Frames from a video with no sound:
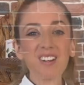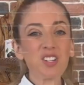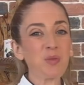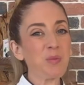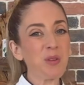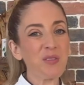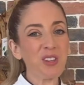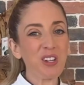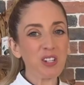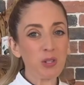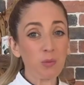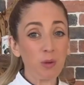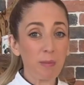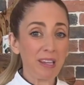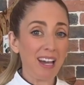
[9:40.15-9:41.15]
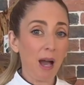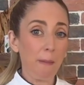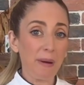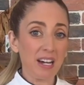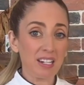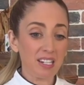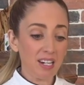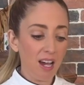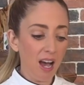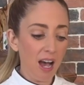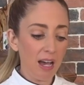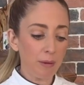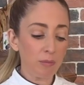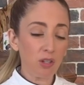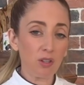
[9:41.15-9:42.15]
to moving on to whipping our butter,
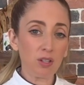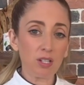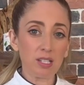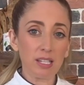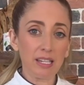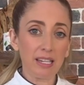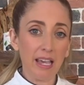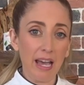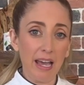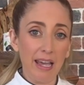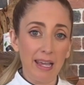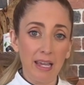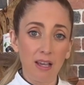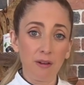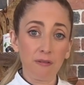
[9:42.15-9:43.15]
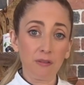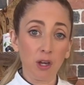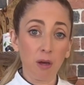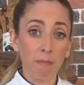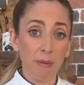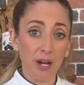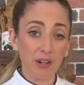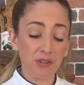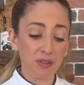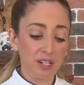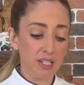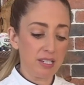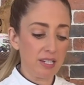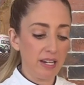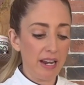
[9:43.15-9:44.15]
I'm using a firm
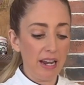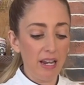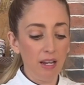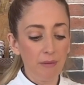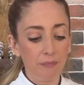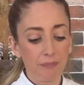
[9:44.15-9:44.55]
margarine today.